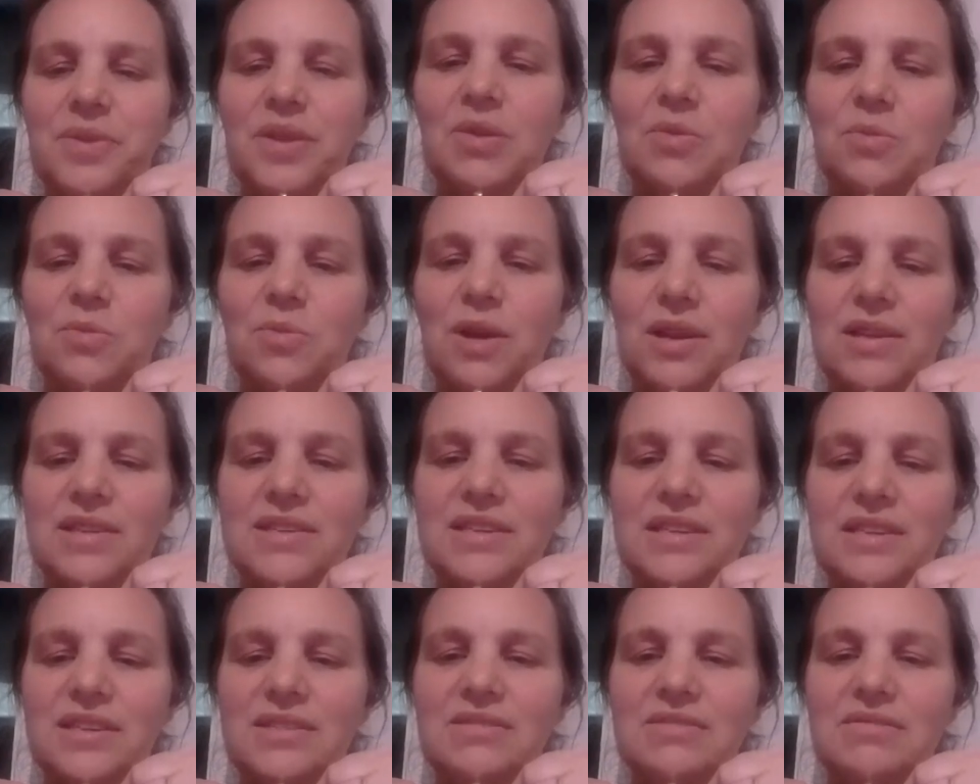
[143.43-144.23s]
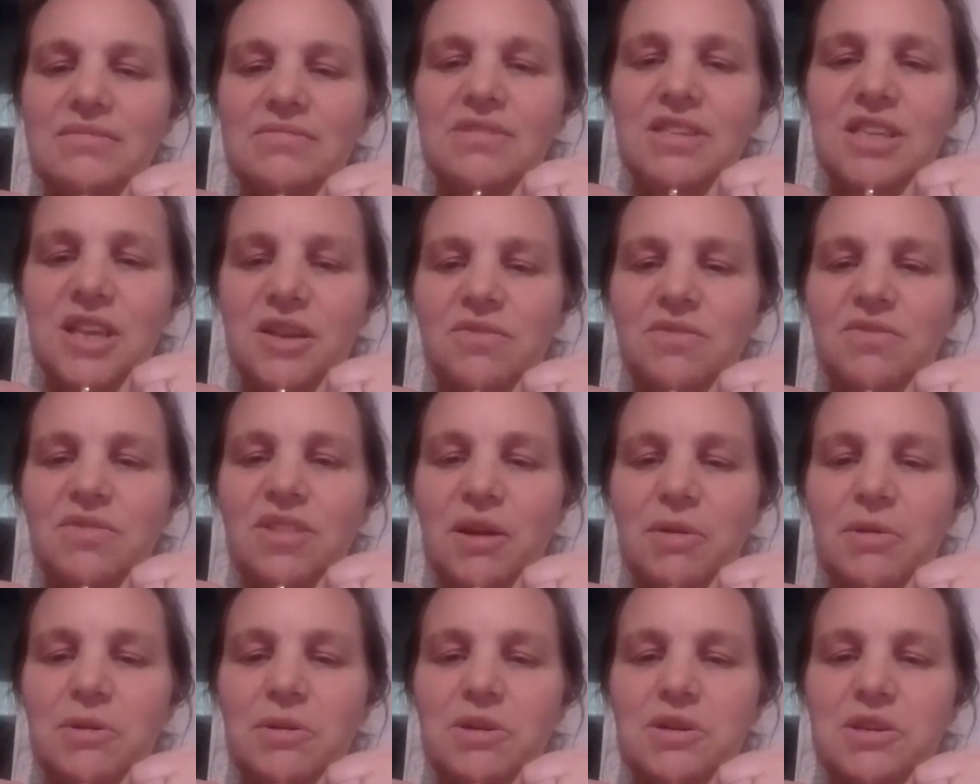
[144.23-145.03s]
resin
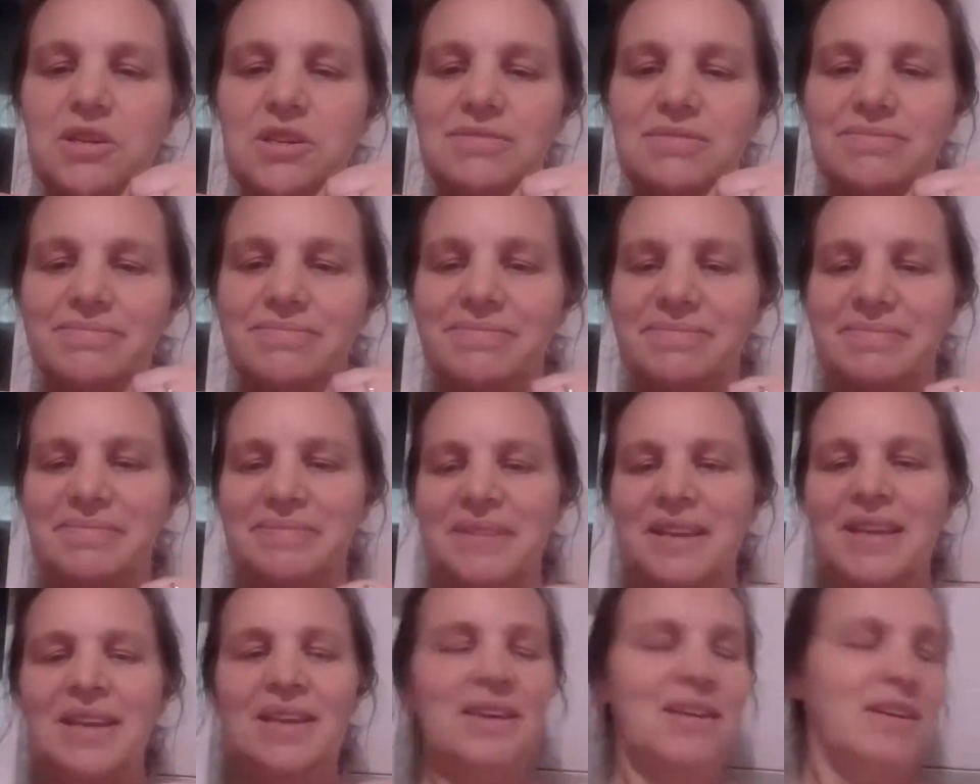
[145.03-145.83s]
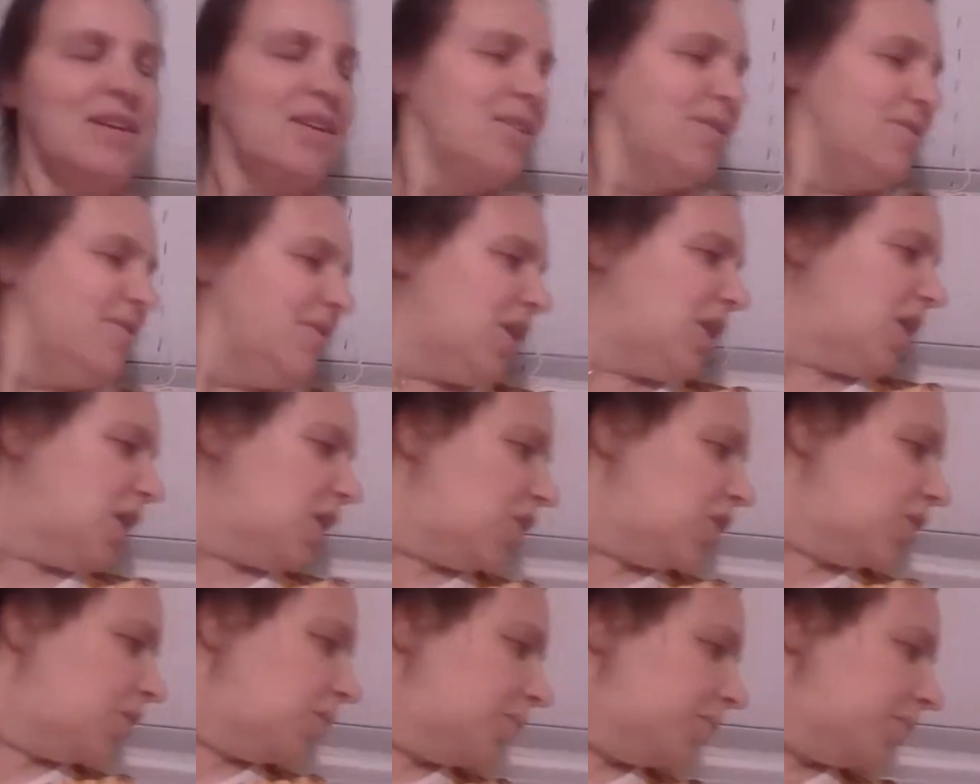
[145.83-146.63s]
sunflowers. Very
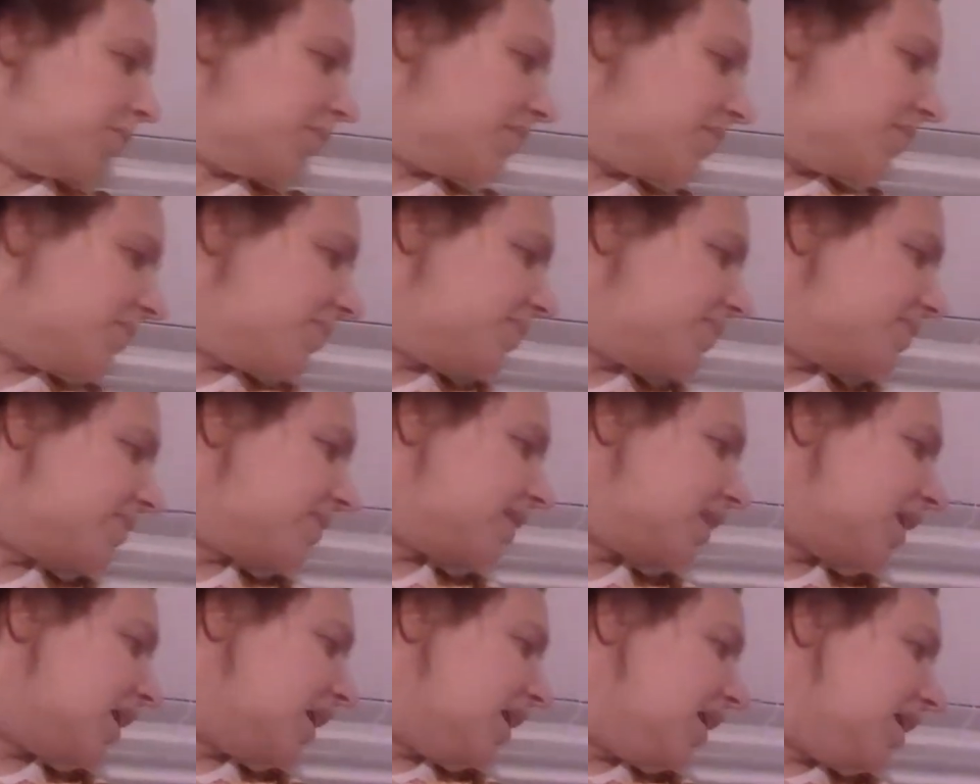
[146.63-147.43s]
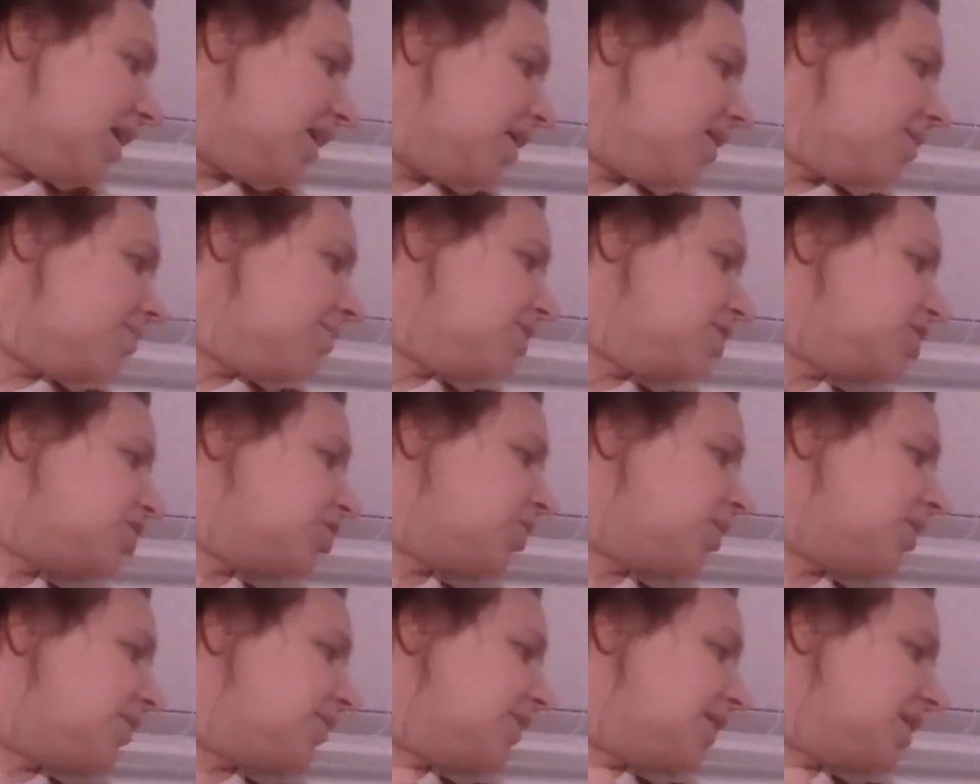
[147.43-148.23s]
cute. Let me show
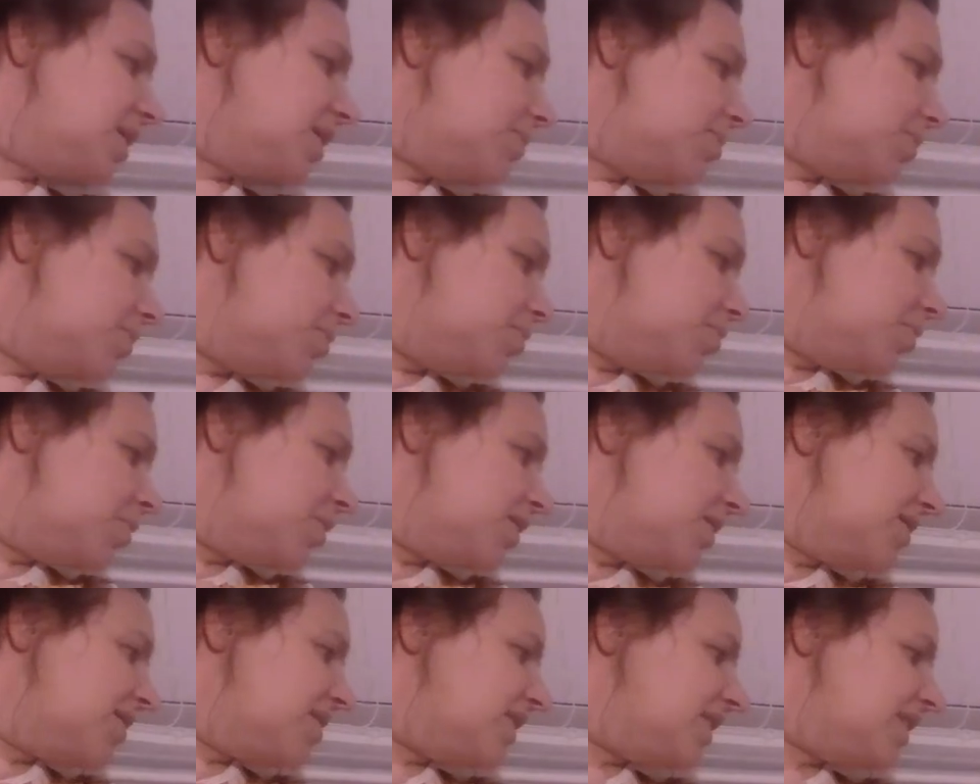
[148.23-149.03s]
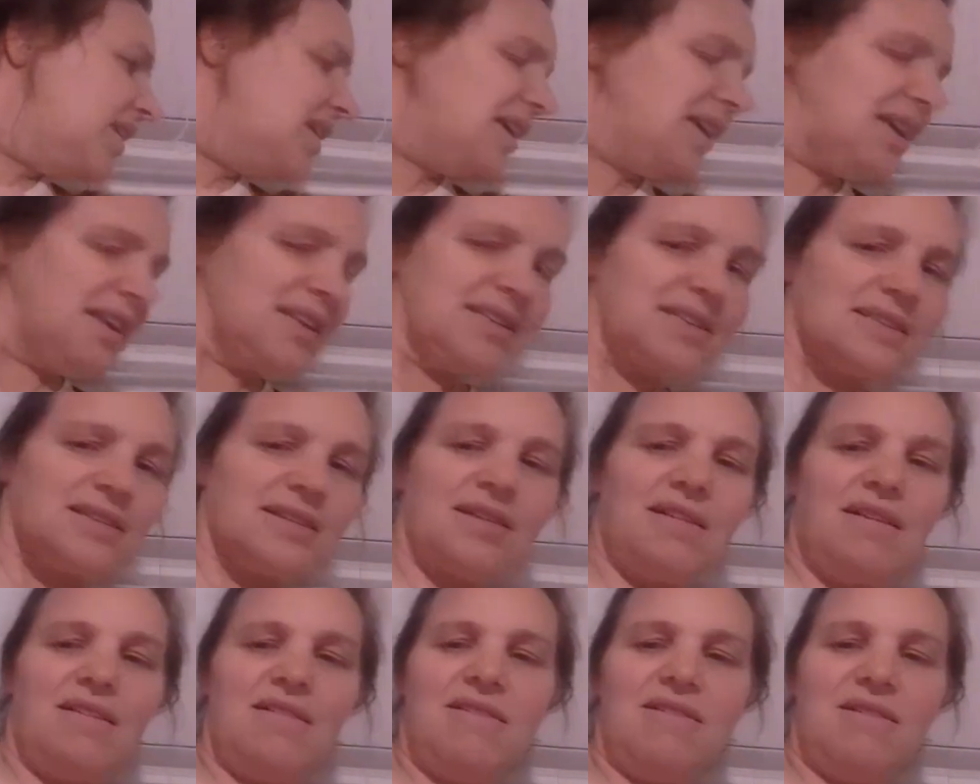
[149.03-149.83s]
up a couple more things.
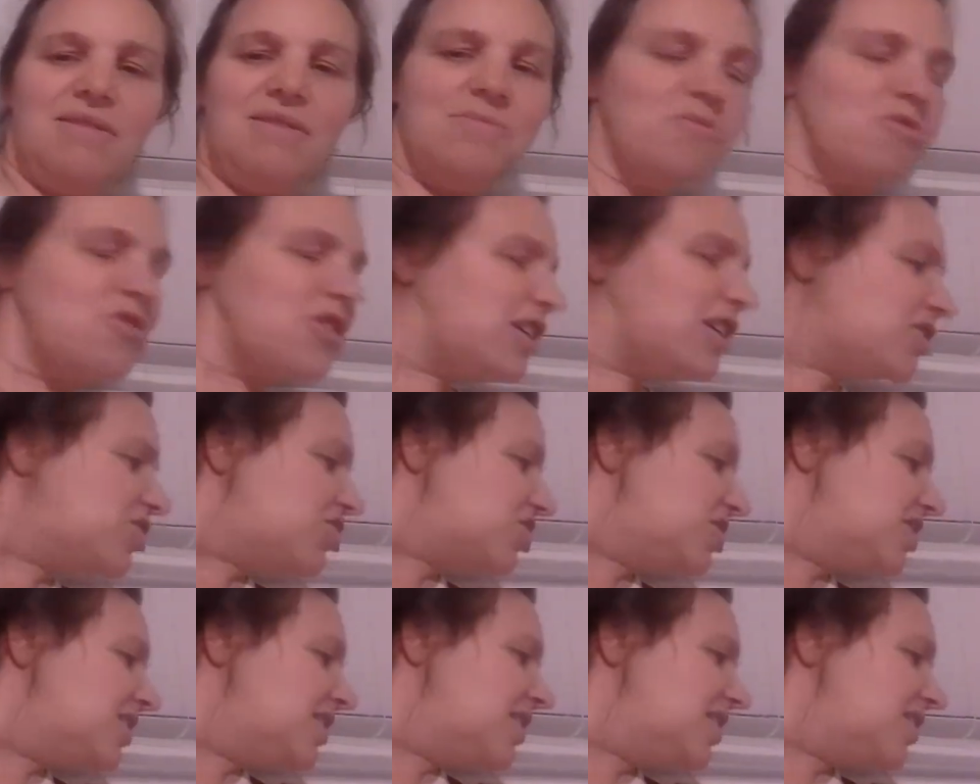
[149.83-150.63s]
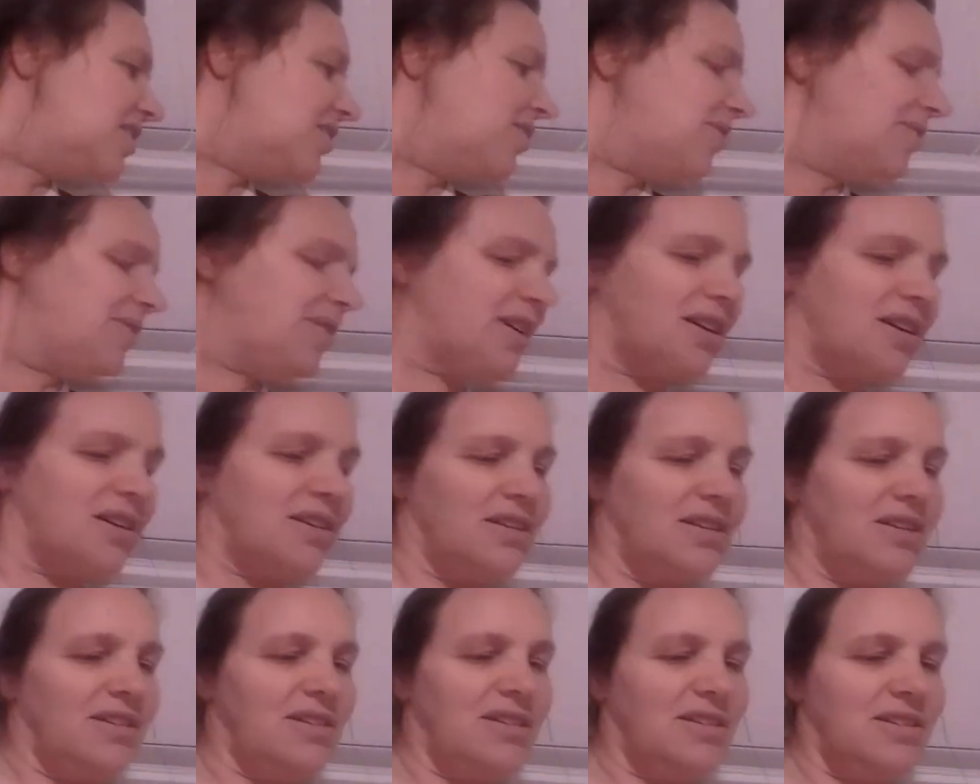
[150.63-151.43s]
I'm reaching
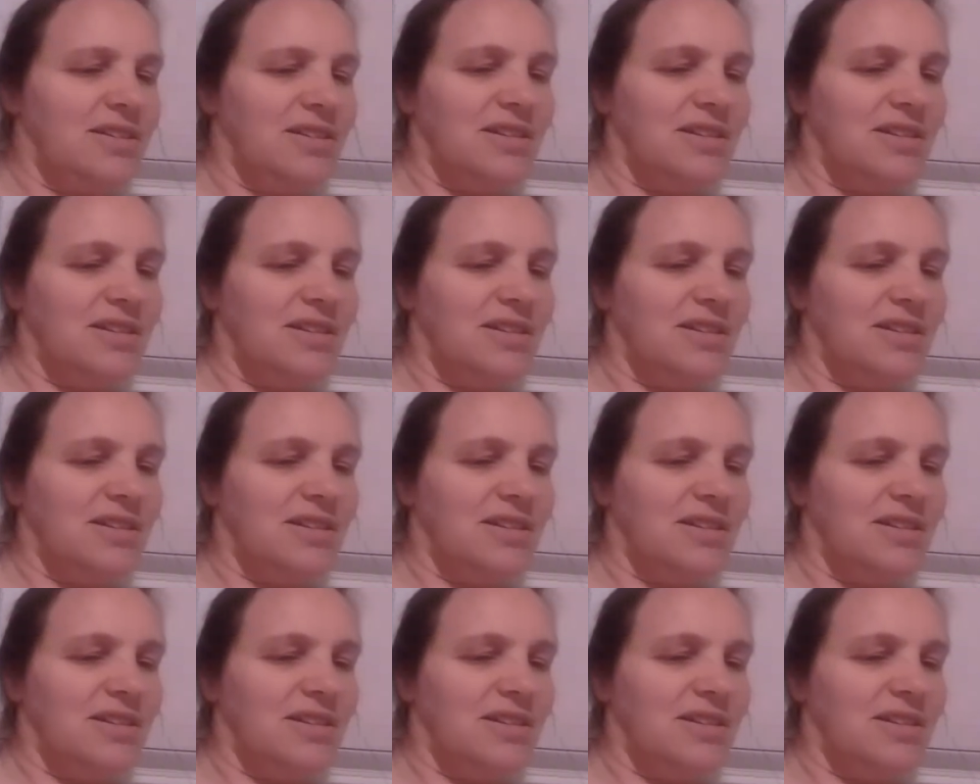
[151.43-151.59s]
over.